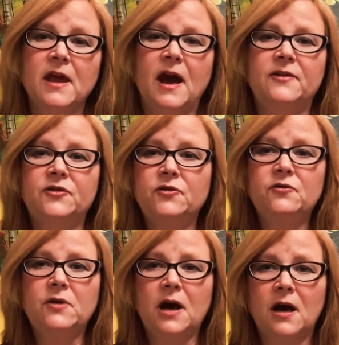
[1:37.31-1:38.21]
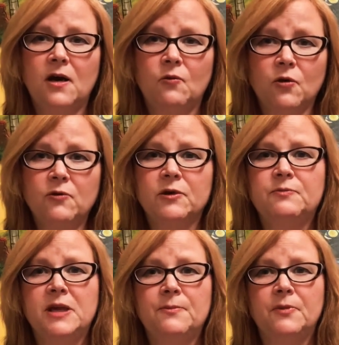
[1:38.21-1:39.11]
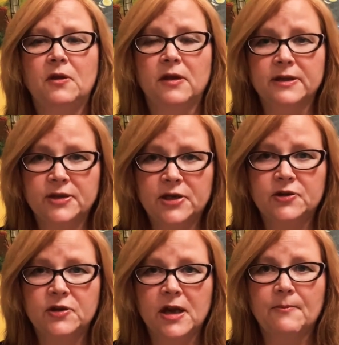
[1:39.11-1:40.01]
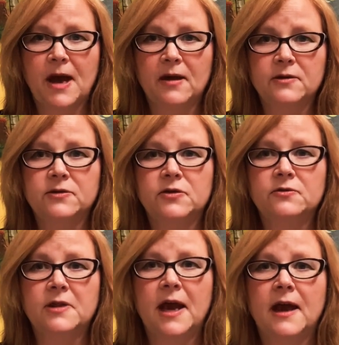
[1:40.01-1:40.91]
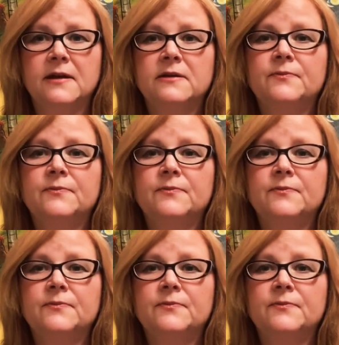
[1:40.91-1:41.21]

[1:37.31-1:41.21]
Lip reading: I do work with people and teach them how to do that.